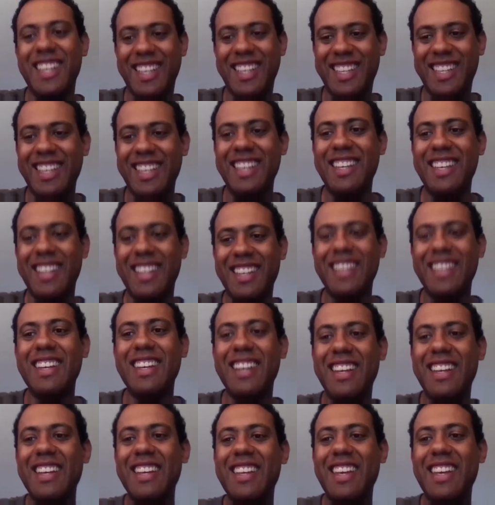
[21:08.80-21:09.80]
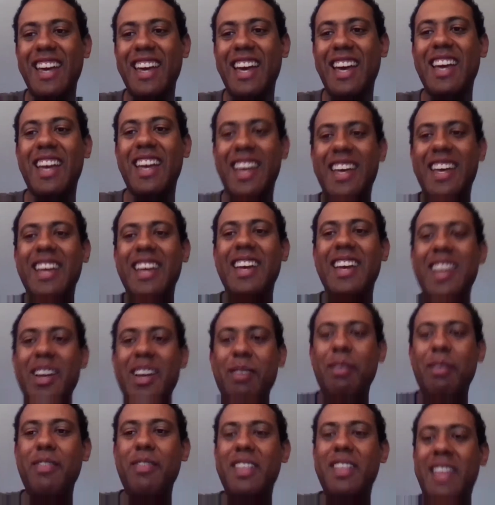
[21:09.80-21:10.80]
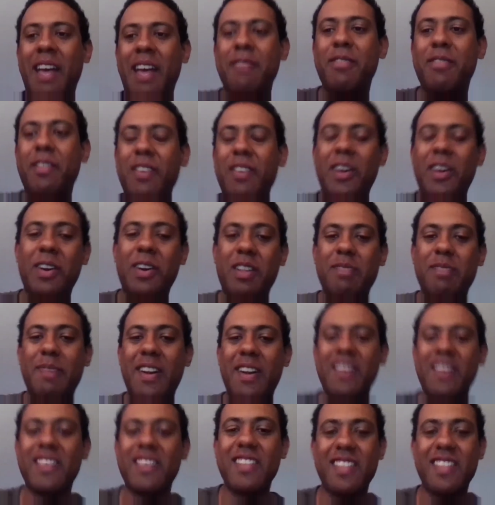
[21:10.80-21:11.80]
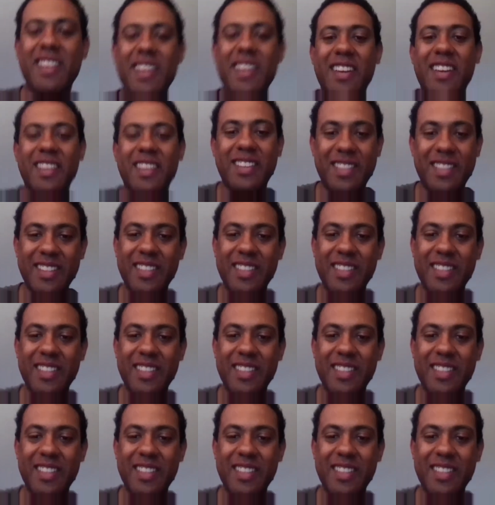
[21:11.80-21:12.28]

Yeah, yeah, with a tenth of your experience. Yeah,